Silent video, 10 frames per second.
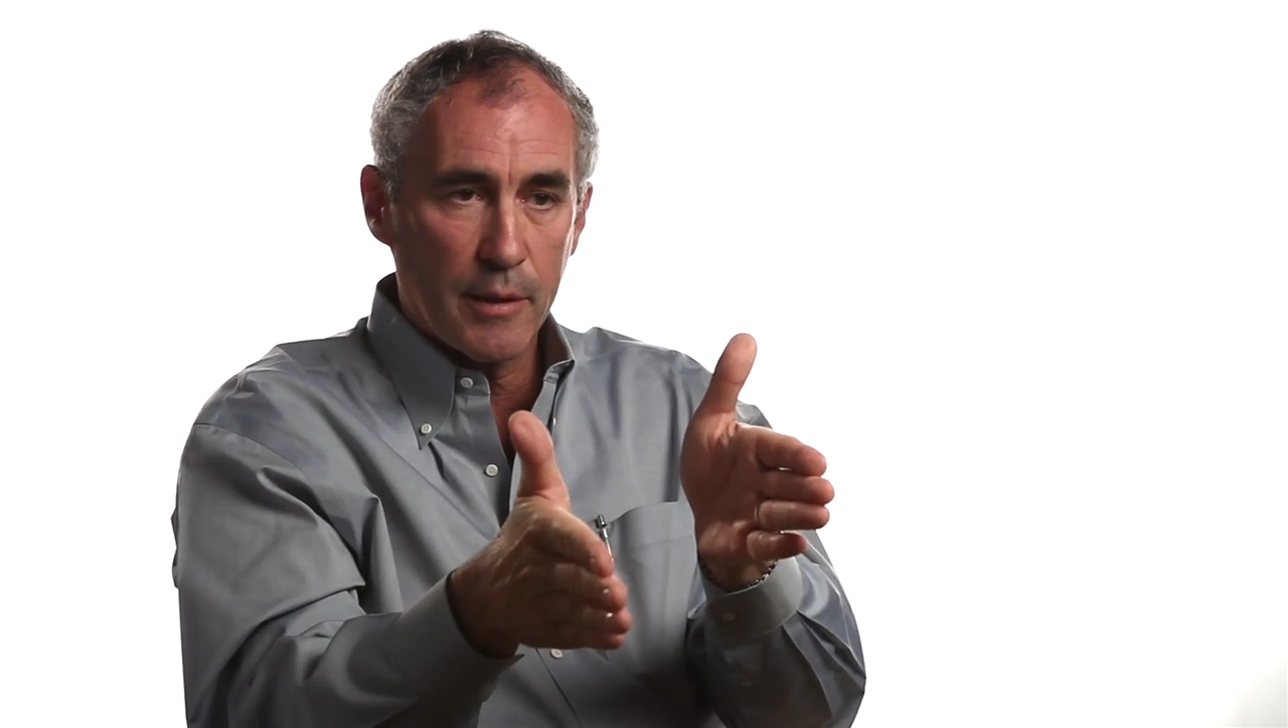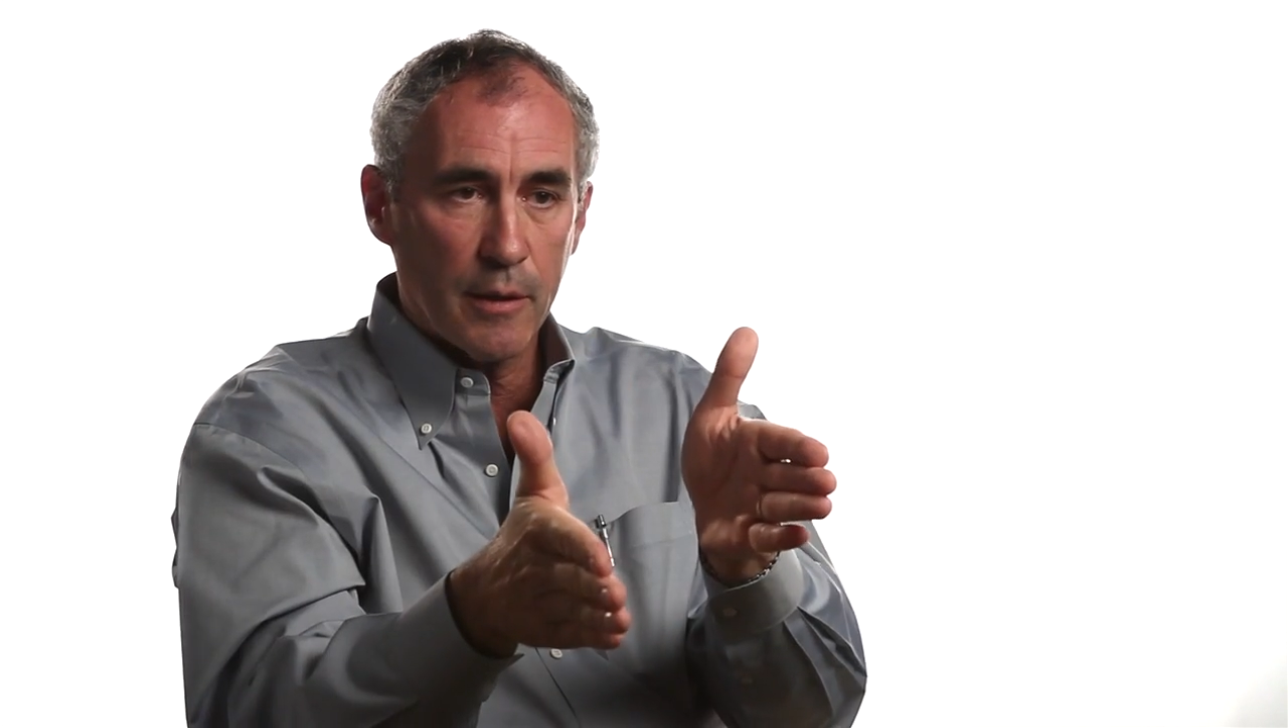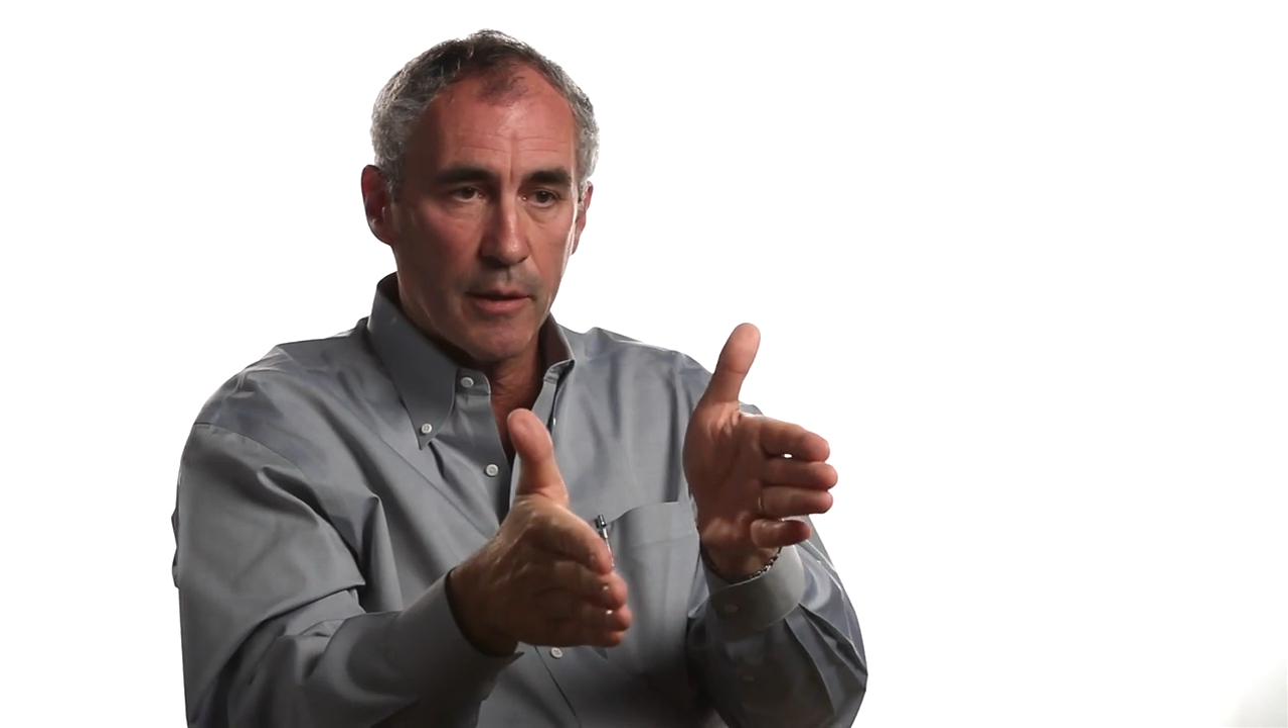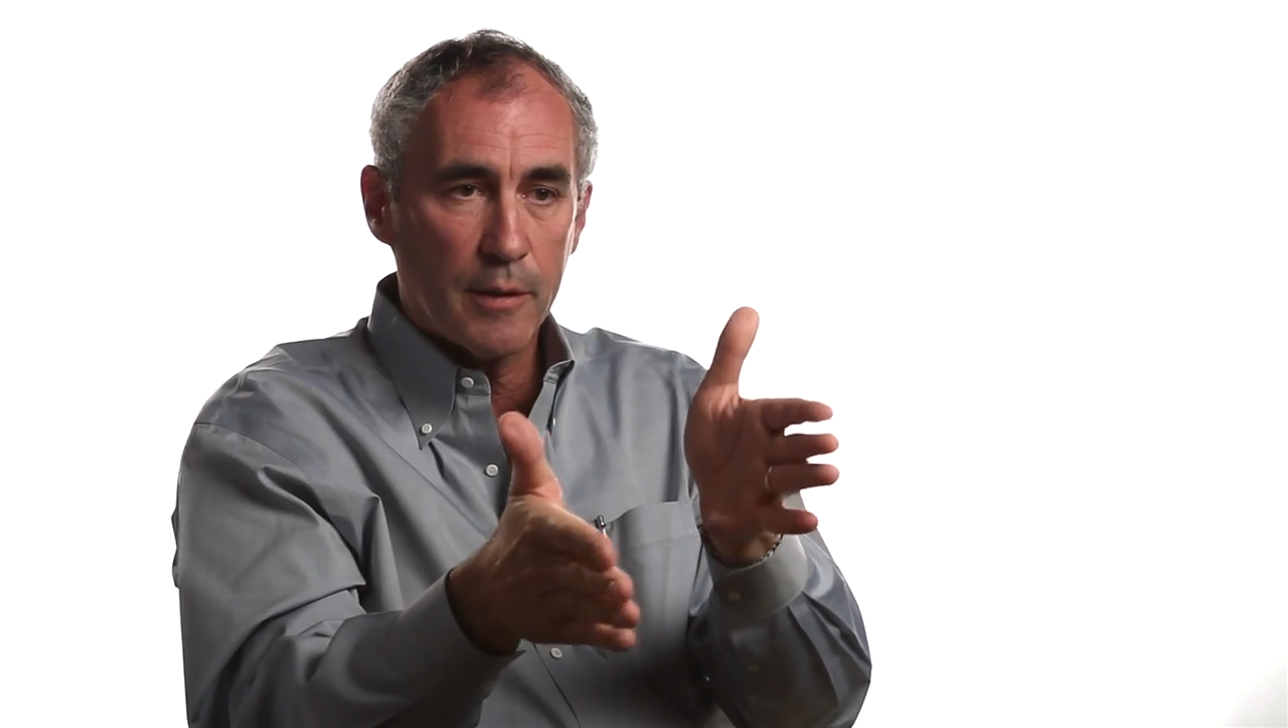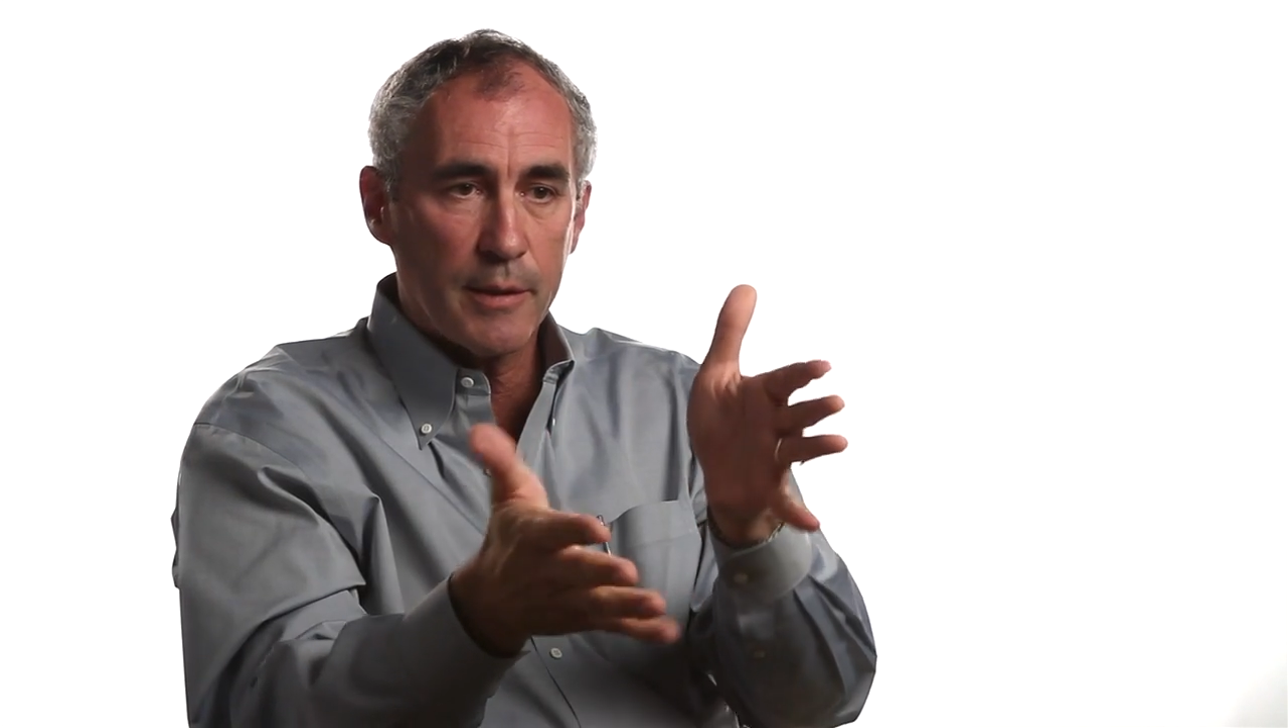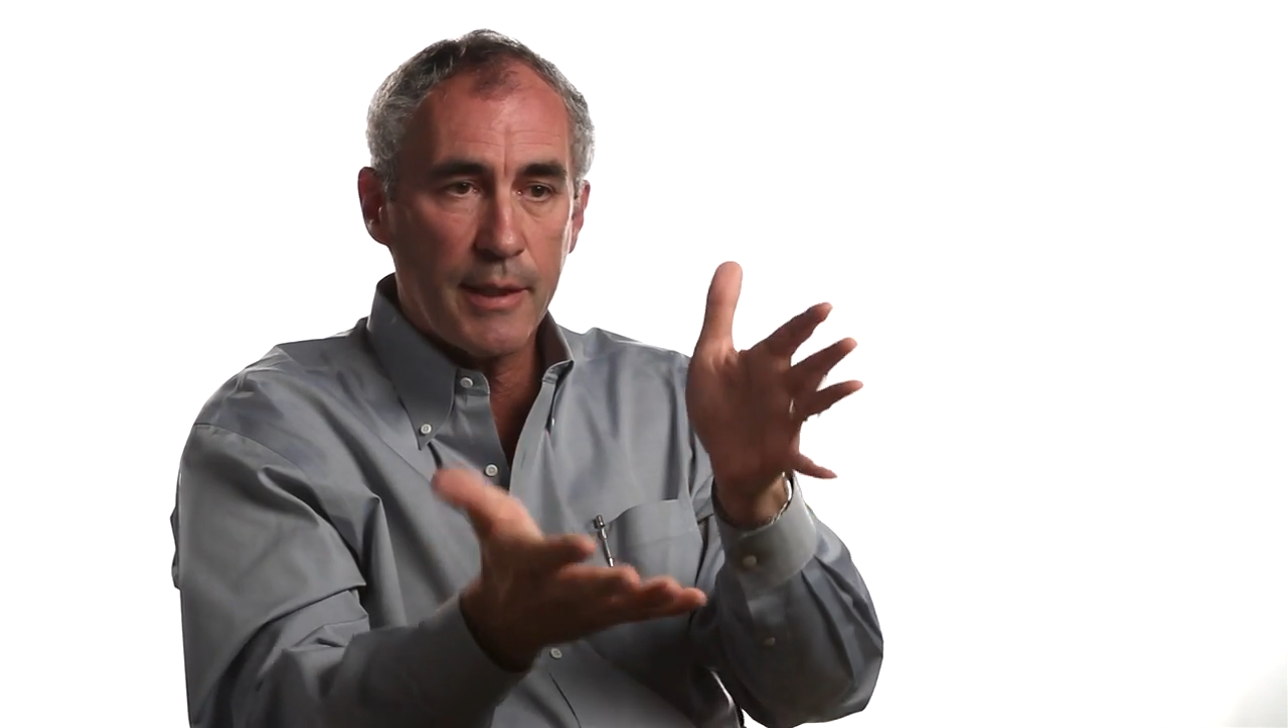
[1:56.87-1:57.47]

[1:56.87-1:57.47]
you're